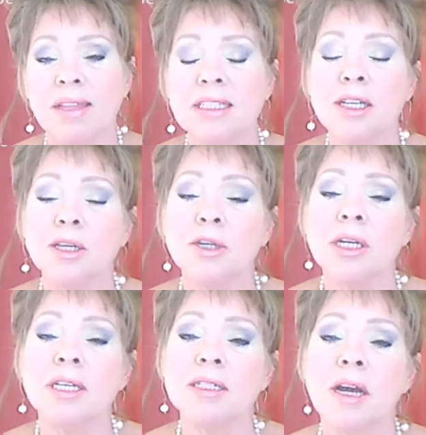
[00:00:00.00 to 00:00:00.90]
The
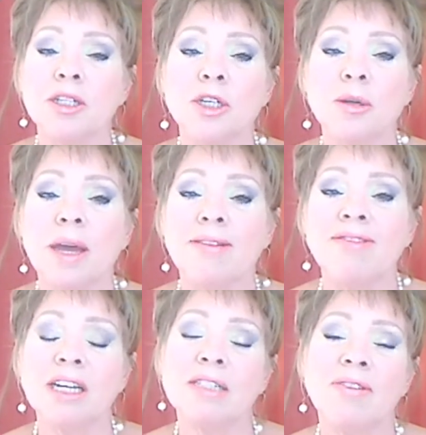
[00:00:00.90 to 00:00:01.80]
solution is not to try to
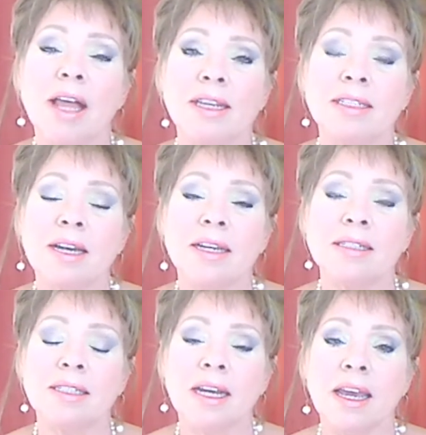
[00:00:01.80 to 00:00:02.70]
fix
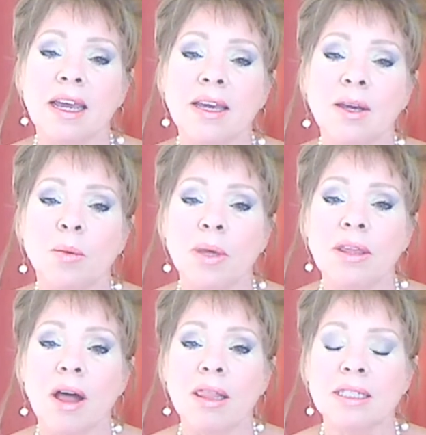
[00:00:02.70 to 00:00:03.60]
Valentine's Day
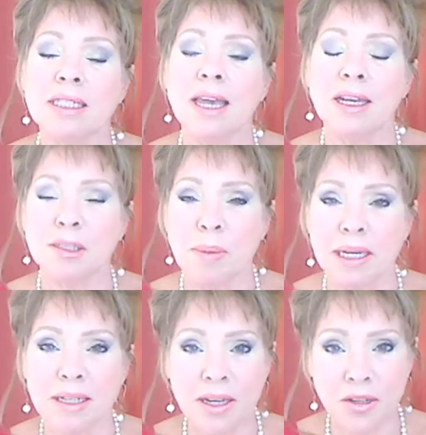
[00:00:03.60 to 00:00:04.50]
with all its
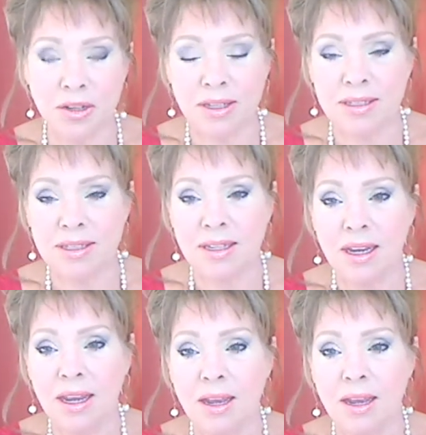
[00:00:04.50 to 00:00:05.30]
expectations,